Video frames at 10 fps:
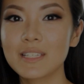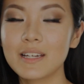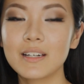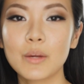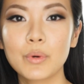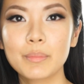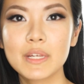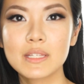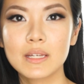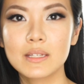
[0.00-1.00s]
decided I want
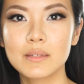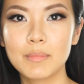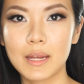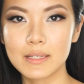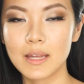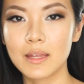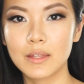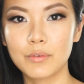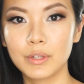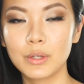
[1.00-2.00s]
my skin to maintain
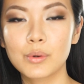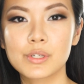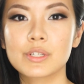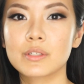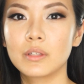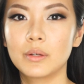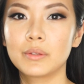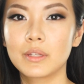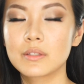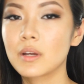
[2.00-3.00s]
that really gorgeous
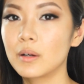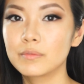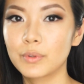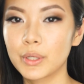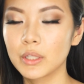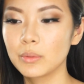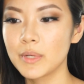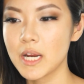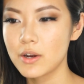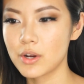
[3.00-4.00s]
glow that the Tom Ford
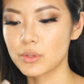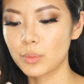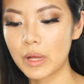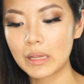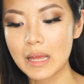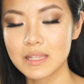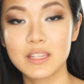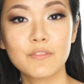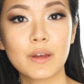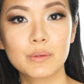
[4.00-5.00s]
Illuminator as well as
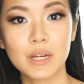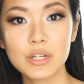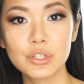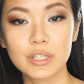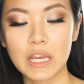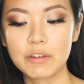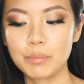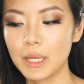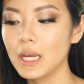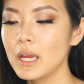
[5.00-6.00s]
the foundation gave
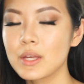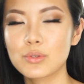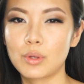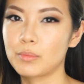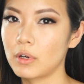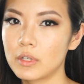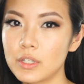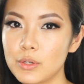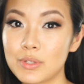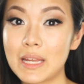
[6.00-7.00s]
me. So I'm not
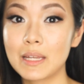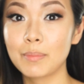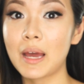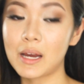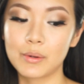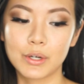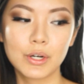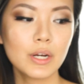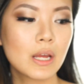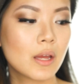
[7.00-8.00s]
going to use any
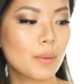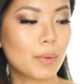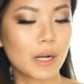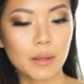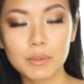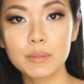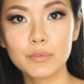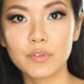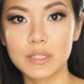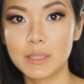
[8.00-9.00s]
powder, but I am going to
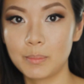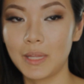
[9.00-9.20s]
move on to